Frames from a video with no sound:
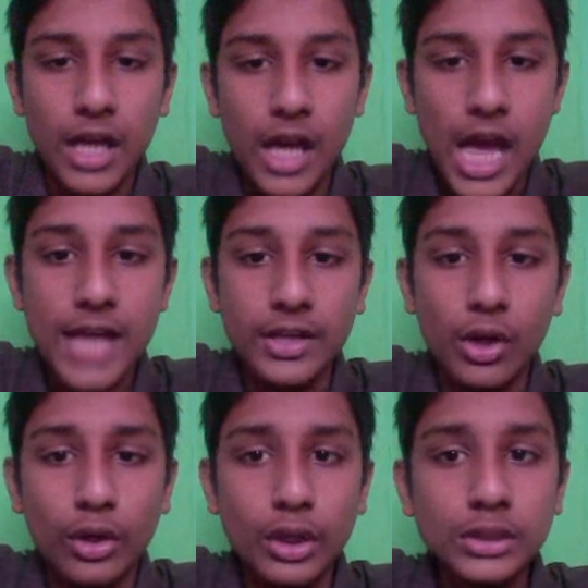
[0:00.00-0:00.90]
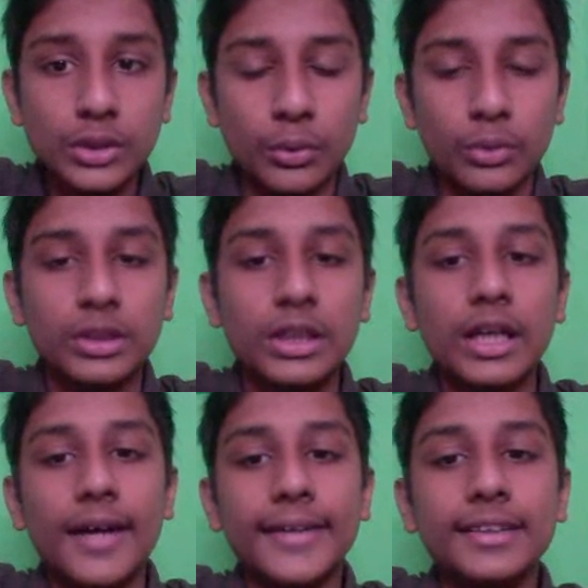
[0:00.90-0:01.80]
and also
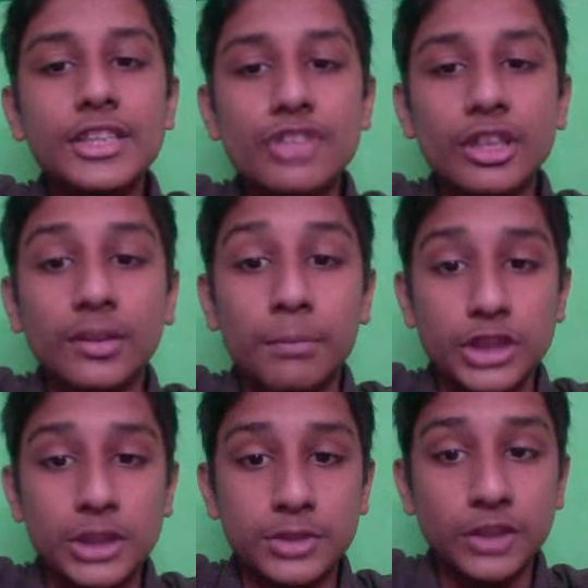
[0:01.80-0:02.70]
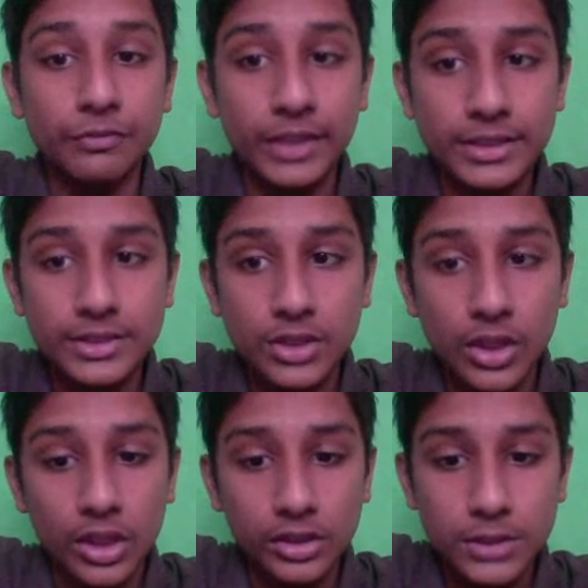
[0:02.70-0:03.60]
unleashing the bishop's defense
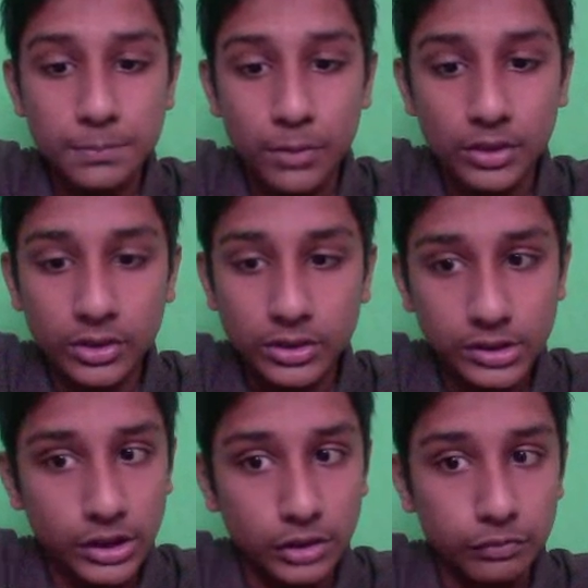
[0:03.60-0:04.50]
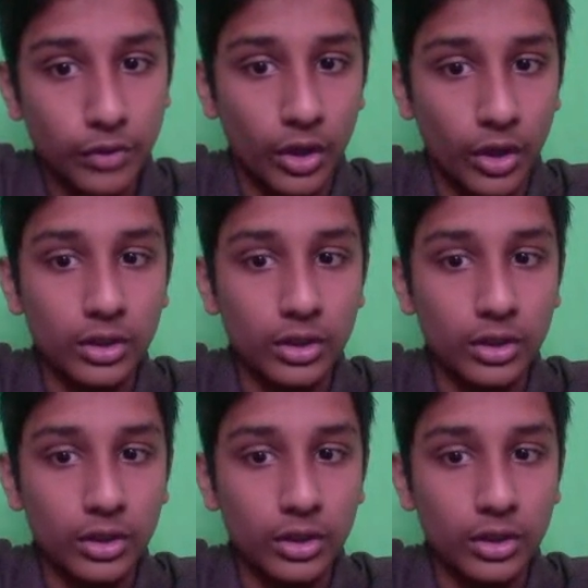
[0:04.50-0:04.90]
on this pawn on c4.